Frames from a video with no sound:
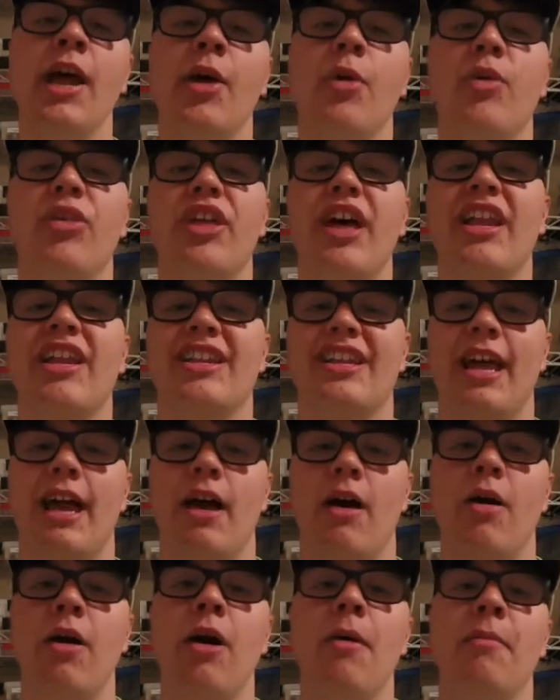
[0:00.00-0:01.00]
Without a
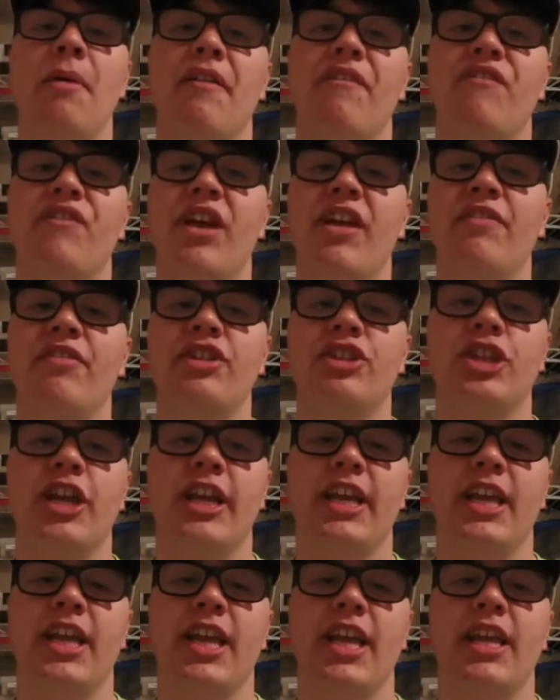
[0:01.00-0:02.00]
doubt, my favorite
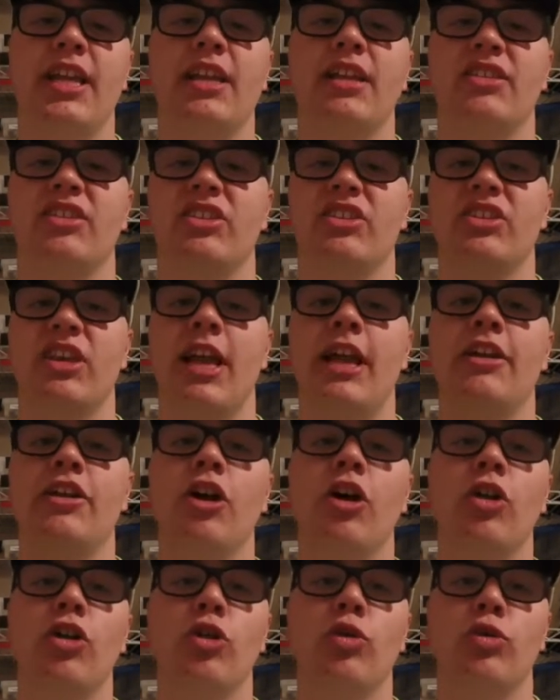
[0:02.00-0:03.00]
shaky hit is a
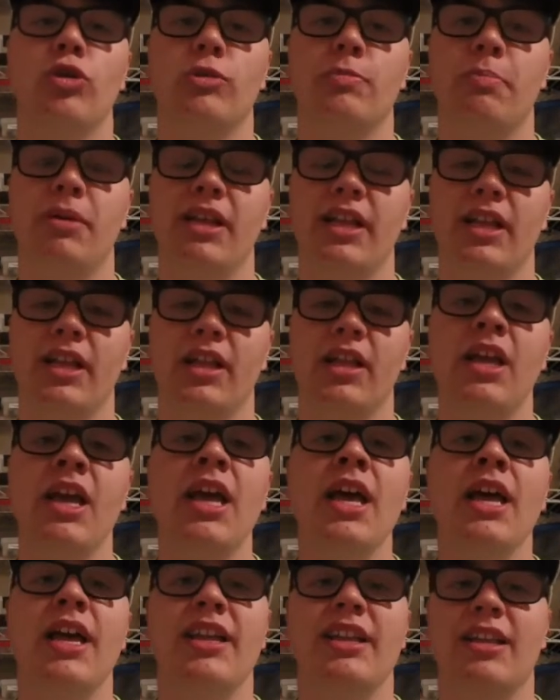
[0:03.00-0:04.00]
Santone Lures Piglet,
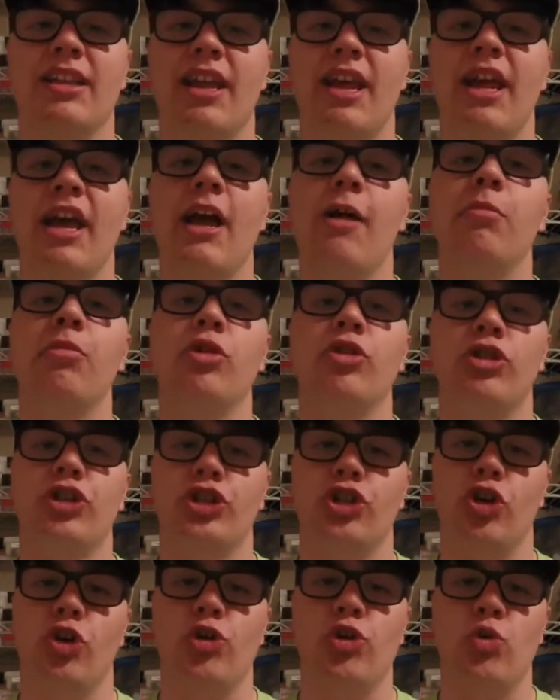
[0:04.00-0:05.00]
and today I'm going to
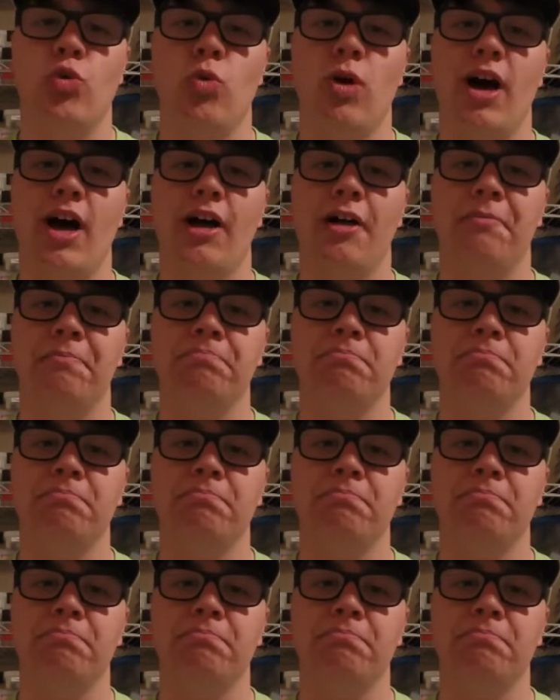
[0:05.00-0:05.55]
show you why.